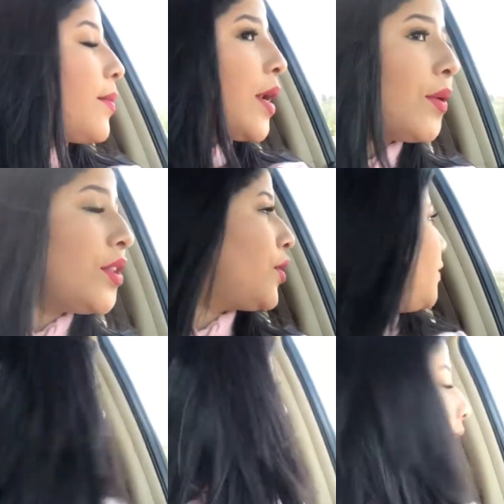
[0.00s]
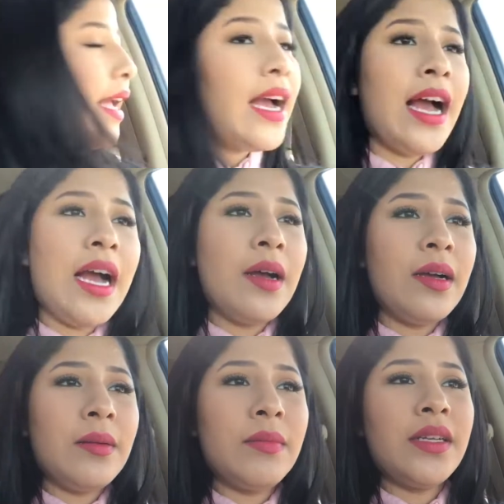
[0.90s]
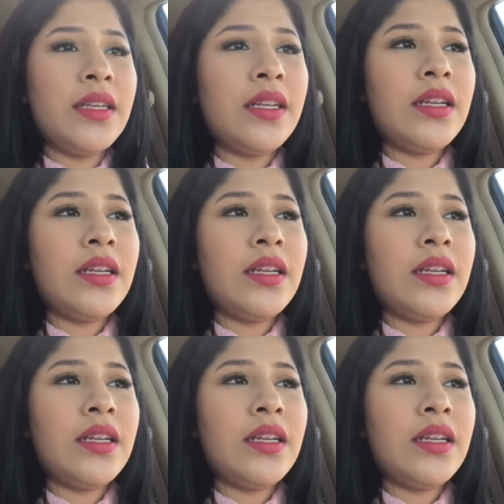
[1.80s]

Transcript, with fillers: But I went to a, um,